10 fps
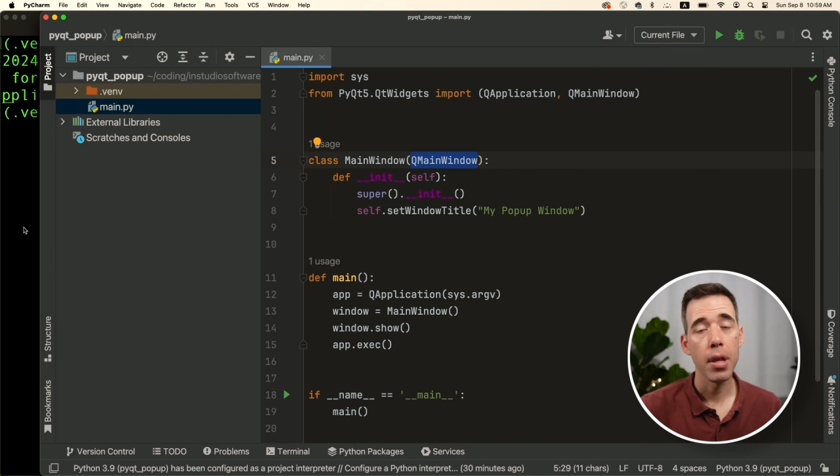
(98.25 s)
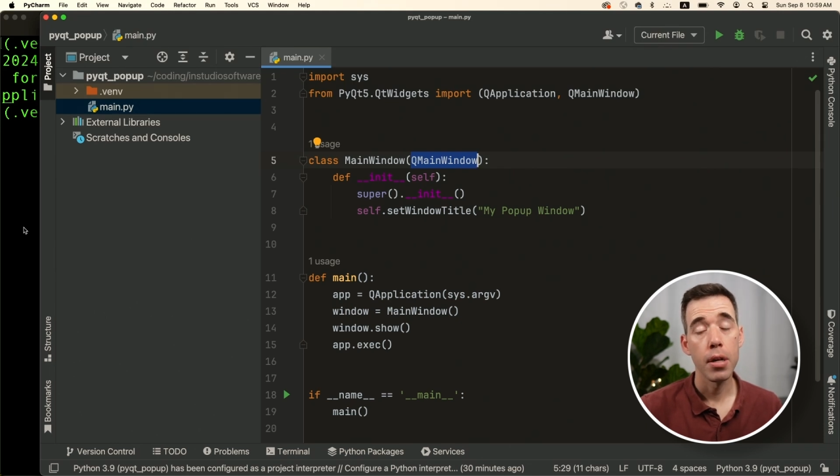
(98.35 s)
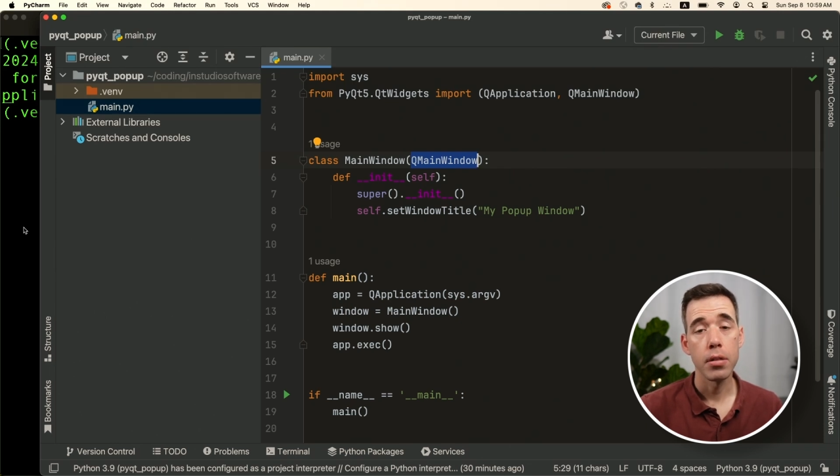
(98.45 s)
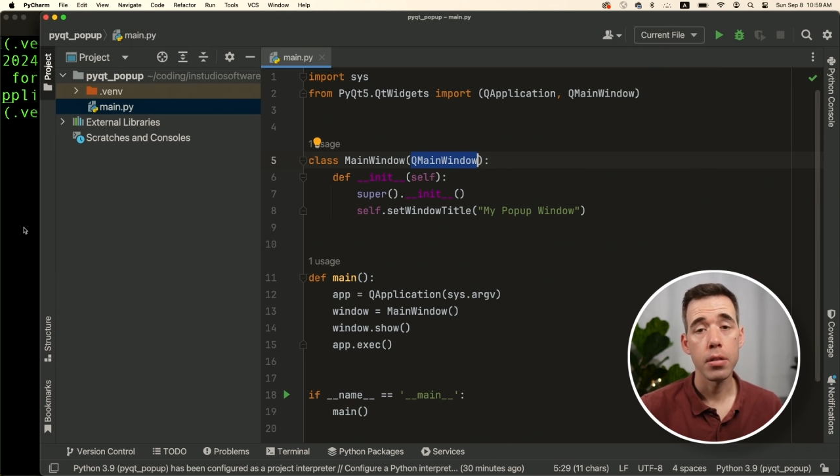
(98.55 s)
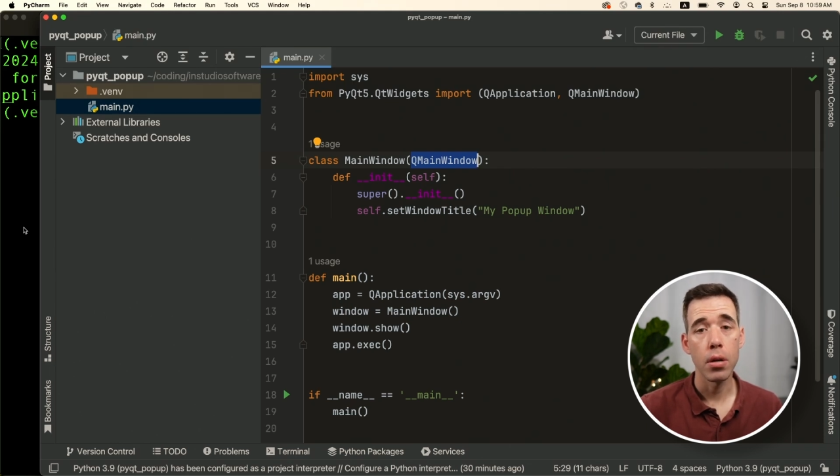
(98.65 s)

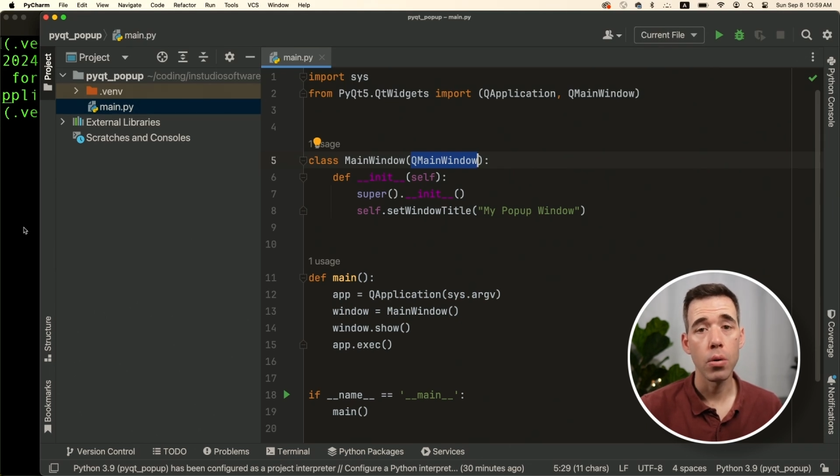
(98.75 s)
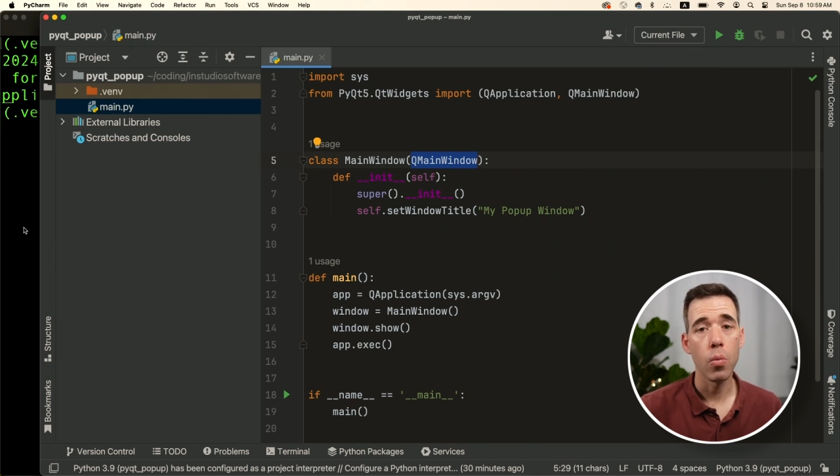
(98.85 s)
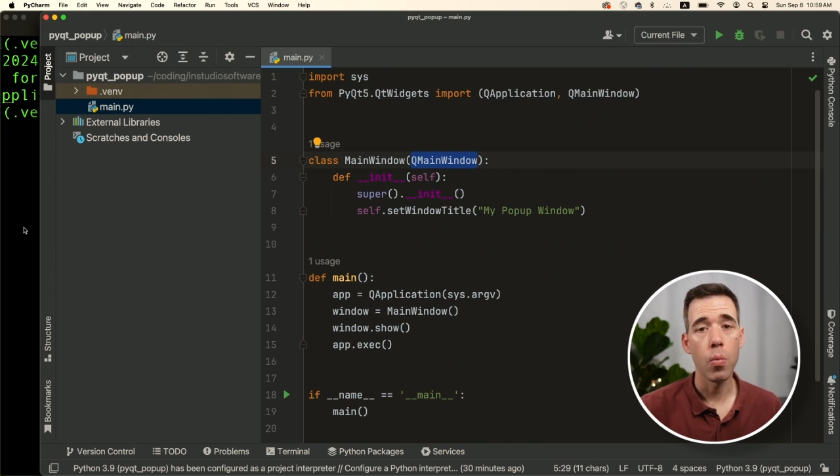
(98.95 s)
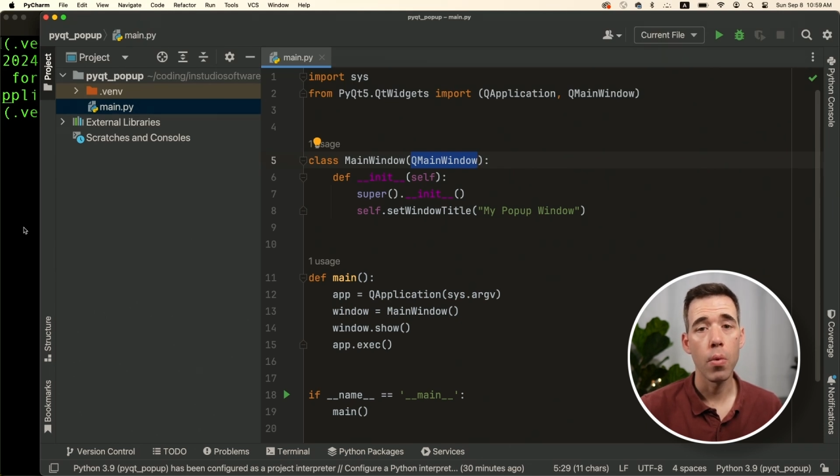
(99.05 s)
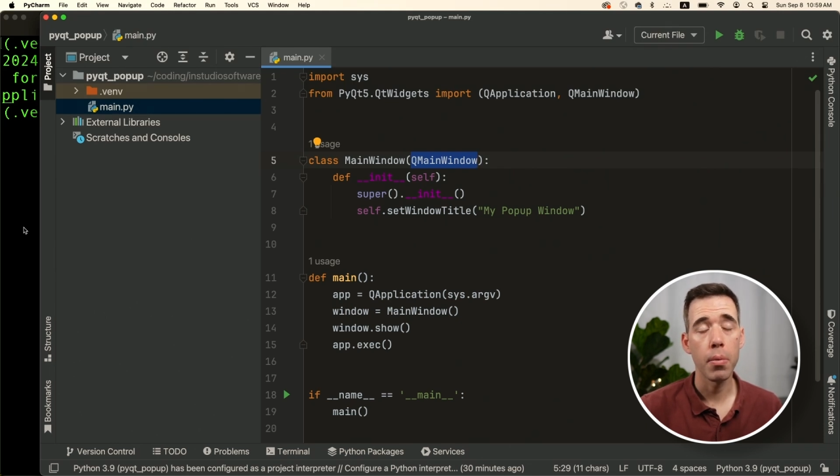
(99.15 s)
So
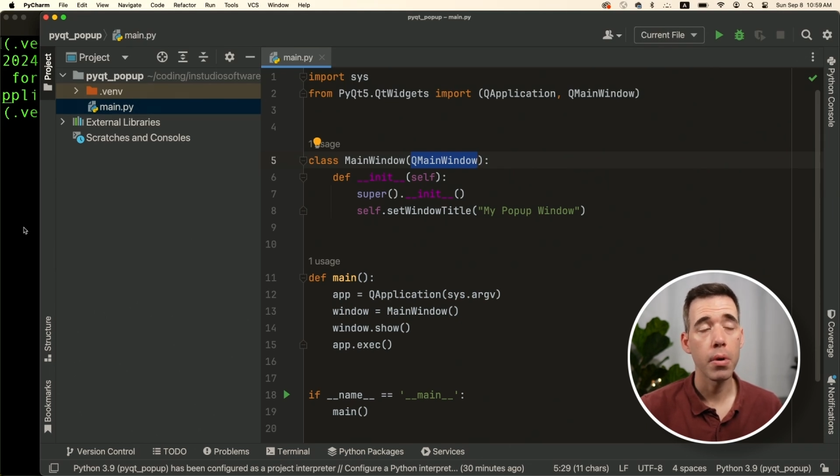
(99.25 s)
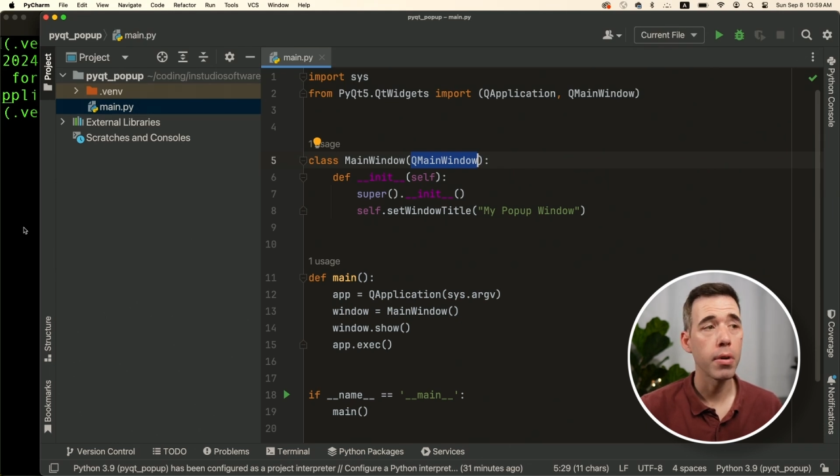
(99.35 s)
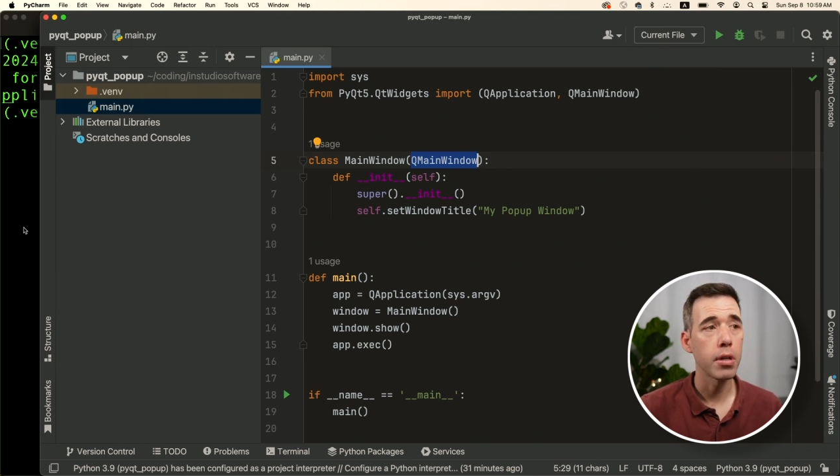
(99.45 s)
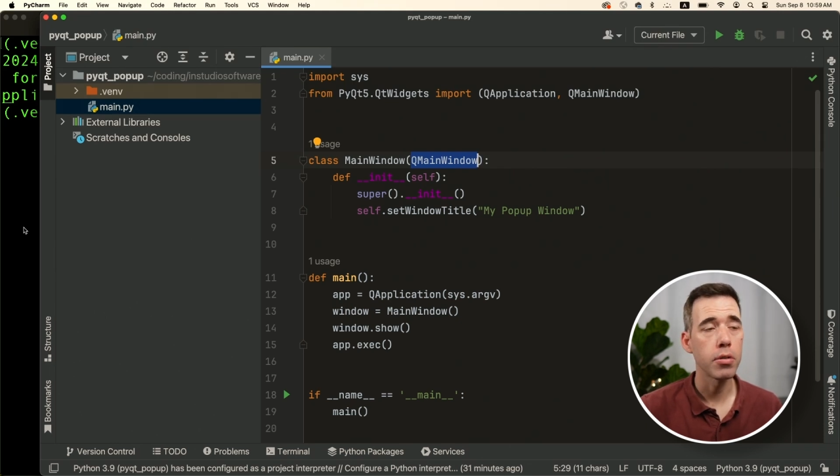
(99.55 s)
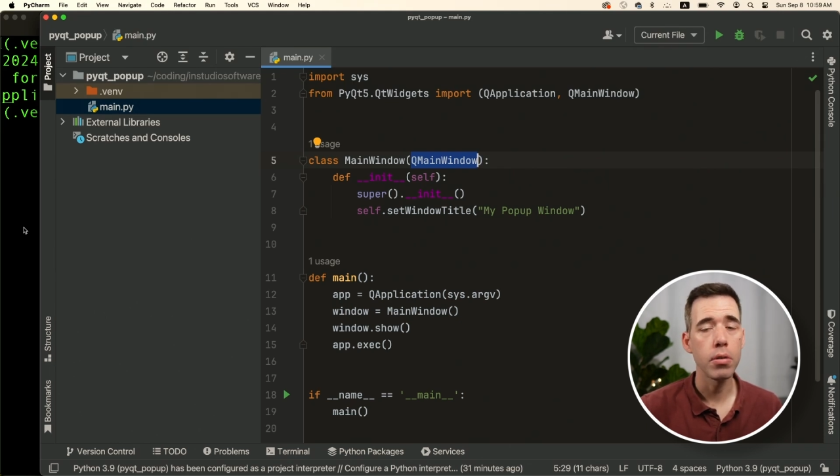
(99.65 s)
what we're
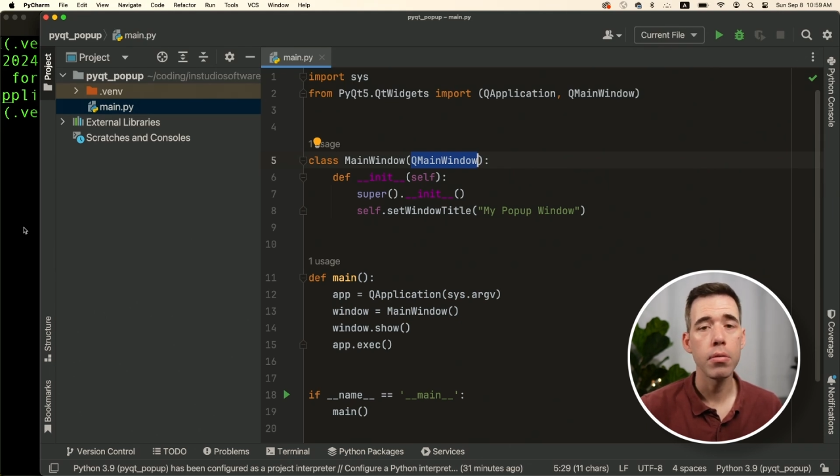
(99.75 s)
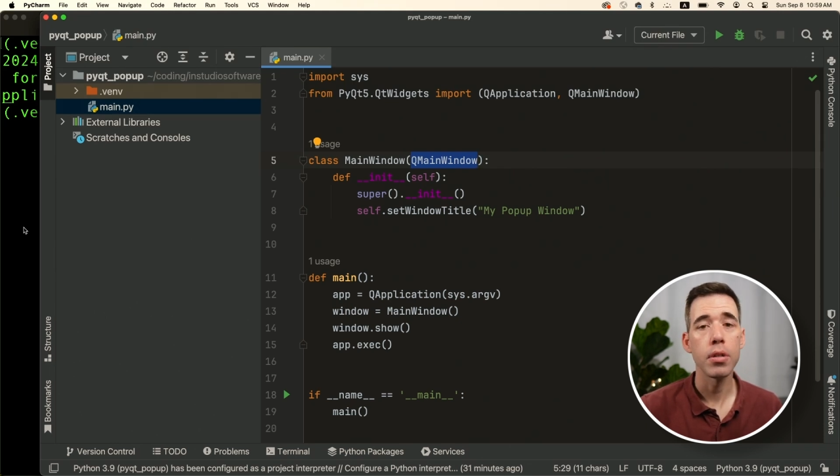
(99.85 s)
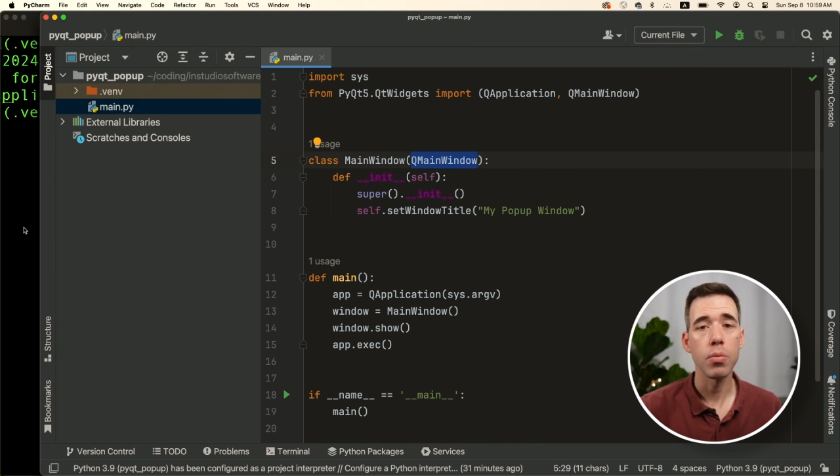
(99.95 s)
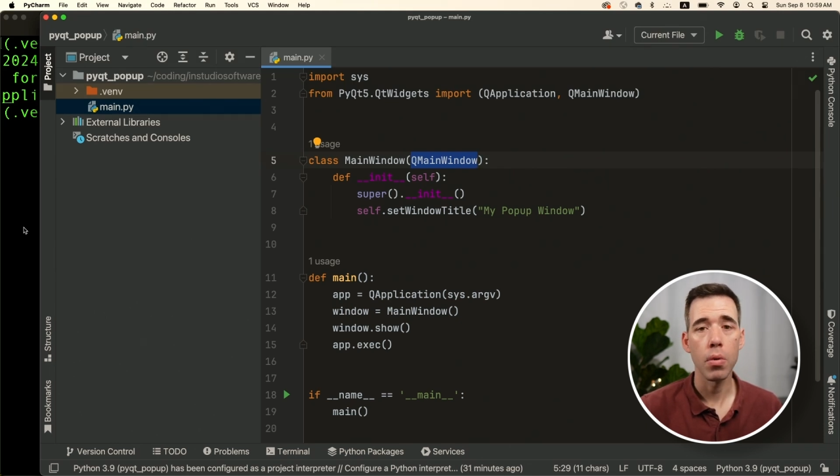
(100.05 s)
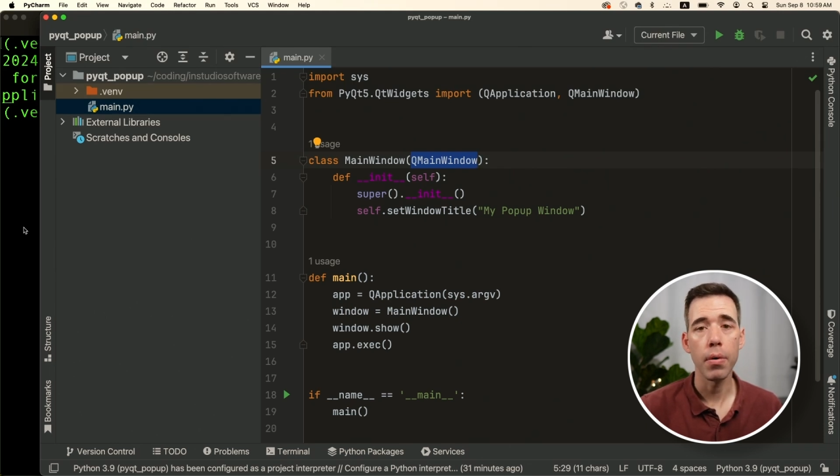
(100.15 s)
going to do
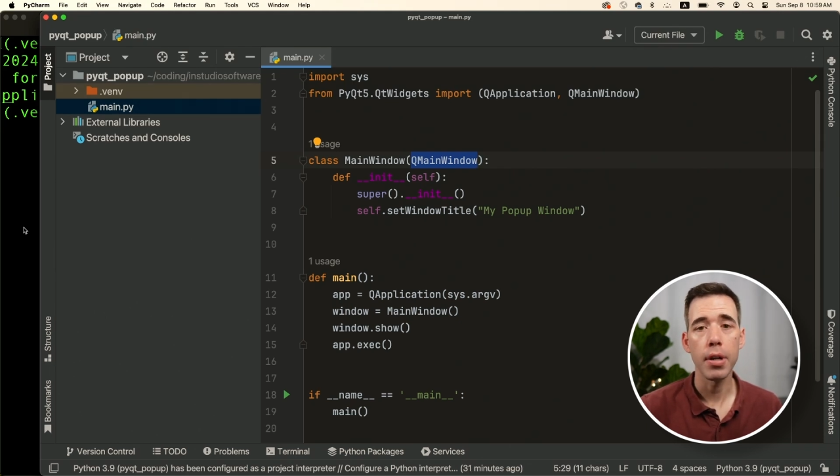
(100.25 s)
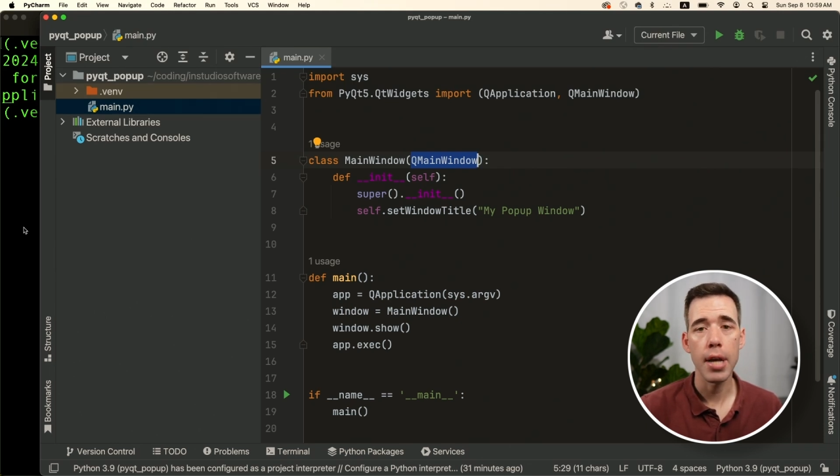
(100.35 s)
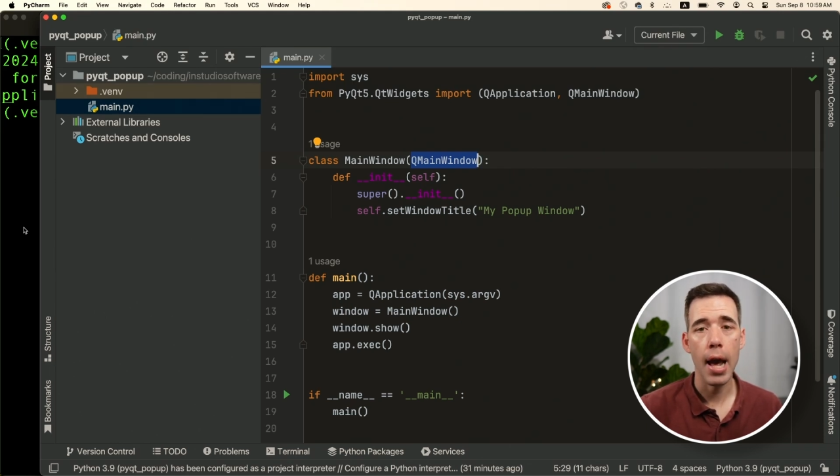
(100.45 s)
is we're going to